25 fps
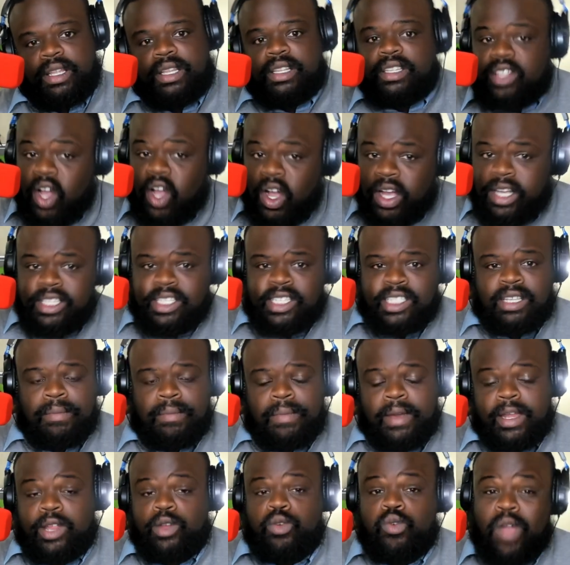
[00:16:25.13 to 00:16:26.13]
talking to
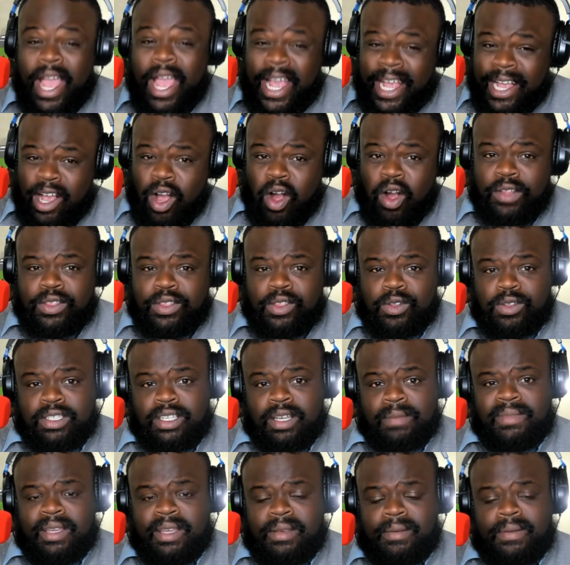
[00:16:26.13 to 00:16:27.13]
somebody who had gone through
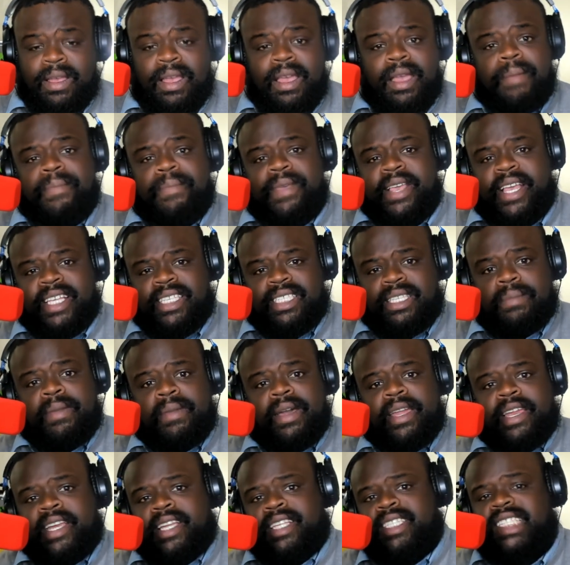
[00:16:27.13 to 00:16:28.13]
something because
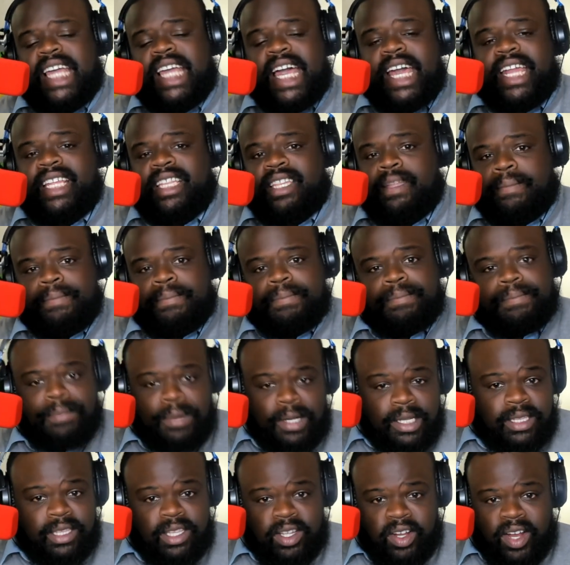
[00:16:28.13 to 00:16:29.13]
somebody decided to
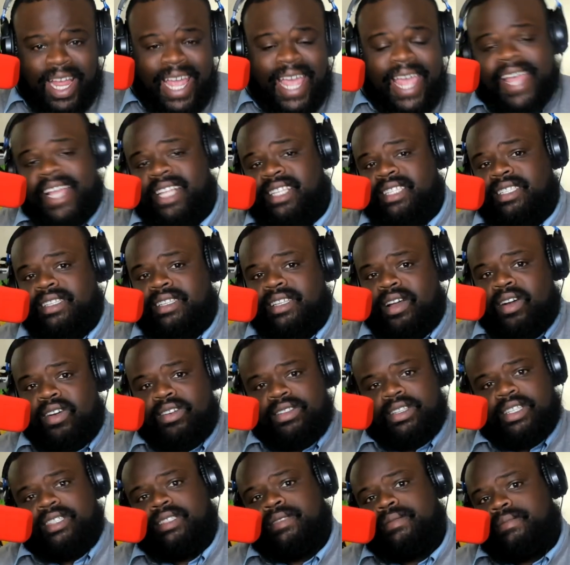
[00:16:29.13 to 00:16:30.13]
put their hands
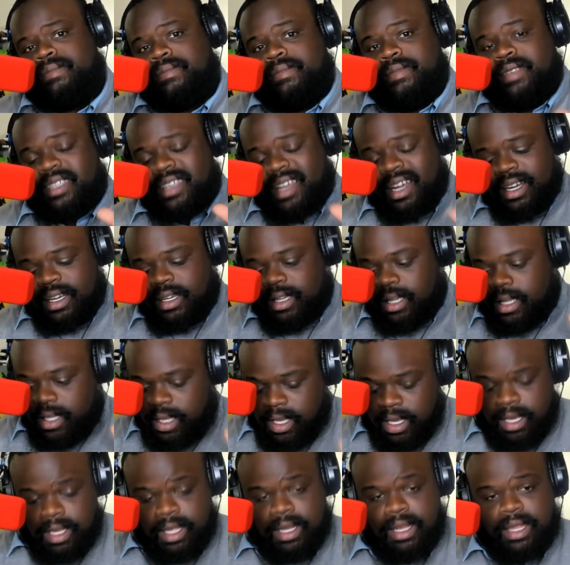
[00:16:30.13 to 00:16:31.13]
on this young
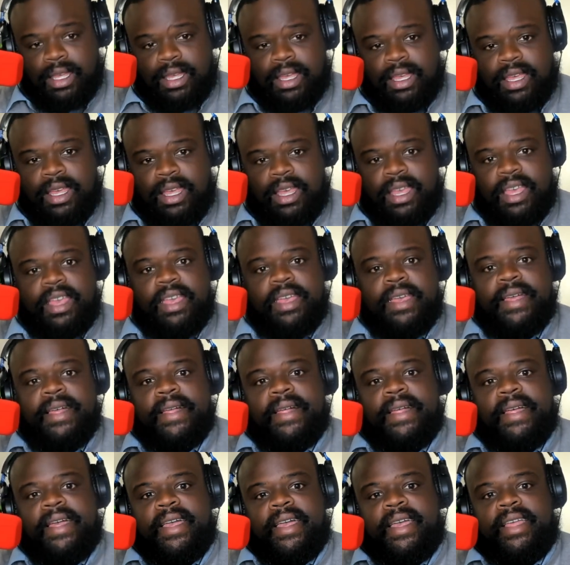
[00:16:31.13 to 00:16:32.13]
kid.
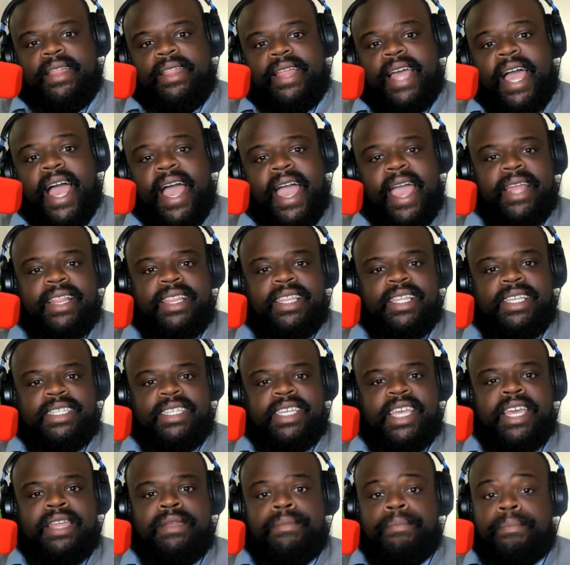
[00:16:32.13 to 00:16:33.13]
I had this
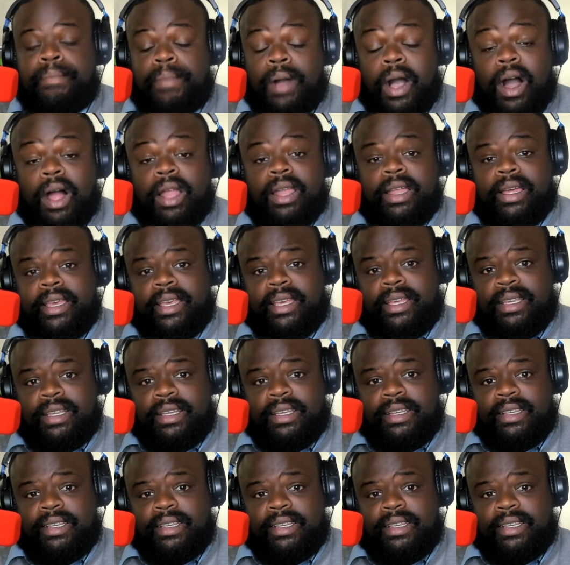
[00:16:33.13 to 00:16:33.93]
kid bawling,